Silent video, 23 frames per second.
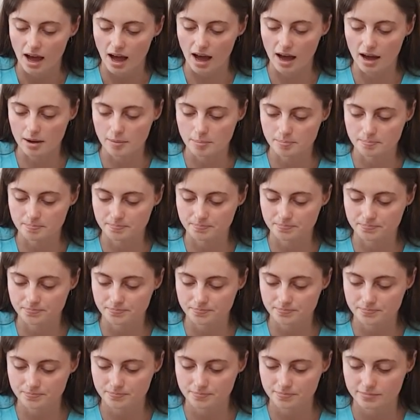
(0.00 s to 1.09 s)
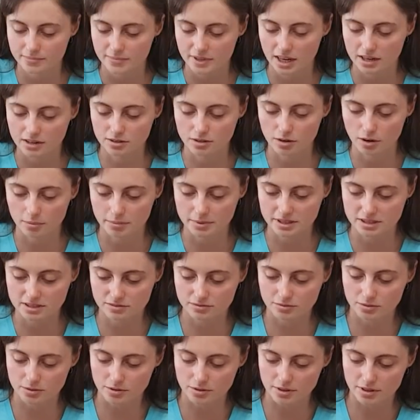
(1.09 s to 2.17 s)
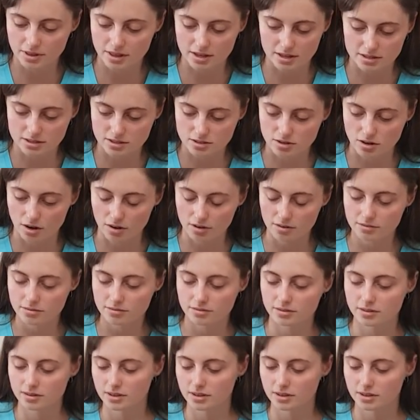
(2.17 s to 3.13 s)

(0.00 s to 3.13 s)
knob is for the stove,